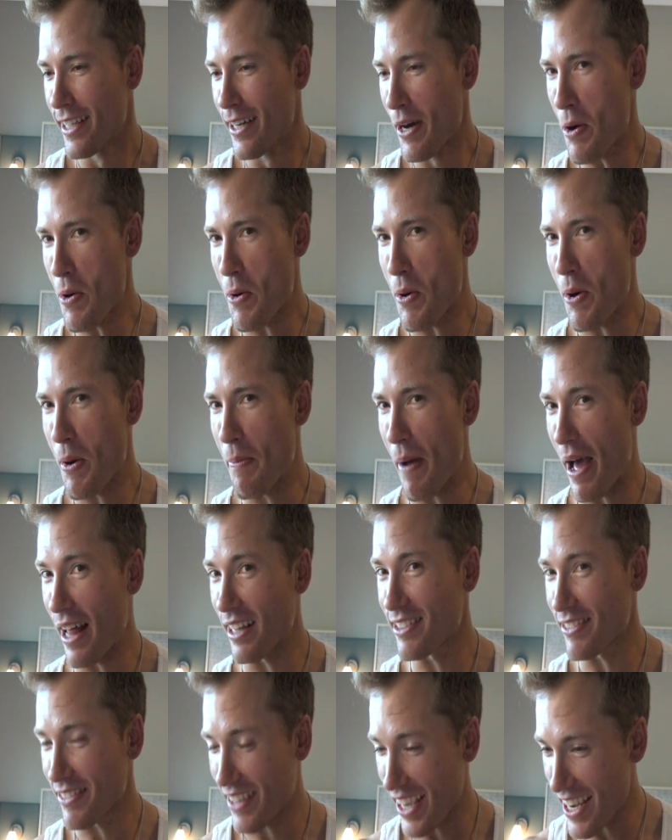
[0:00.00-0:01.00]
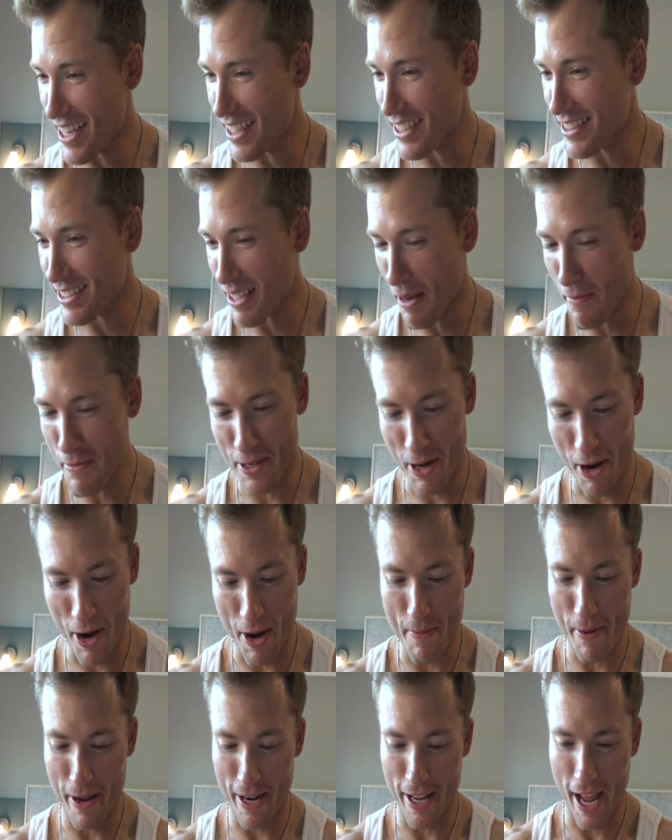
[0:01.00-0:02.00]
Whew, Battles of Chaos? I'm
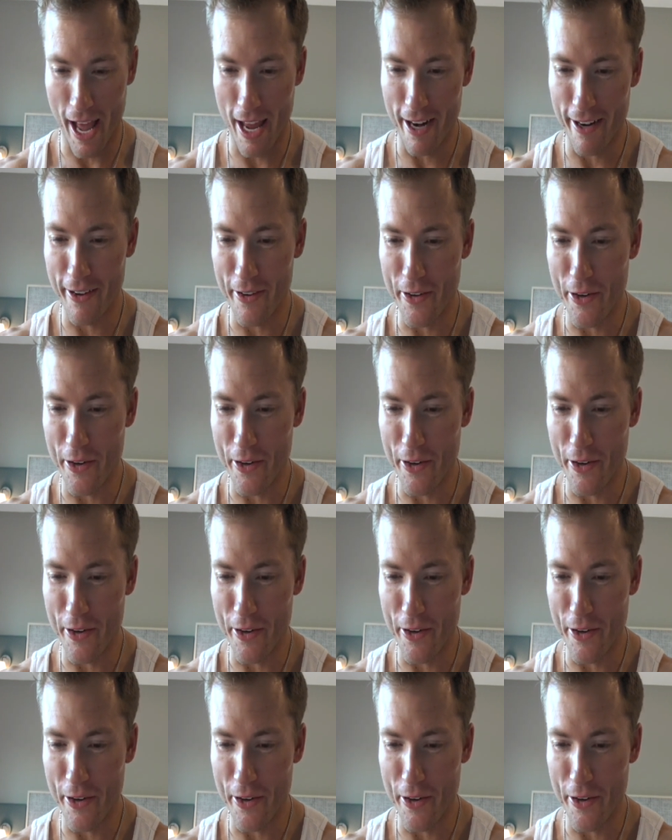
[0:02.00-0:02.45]
sorry, buddy. I don't know.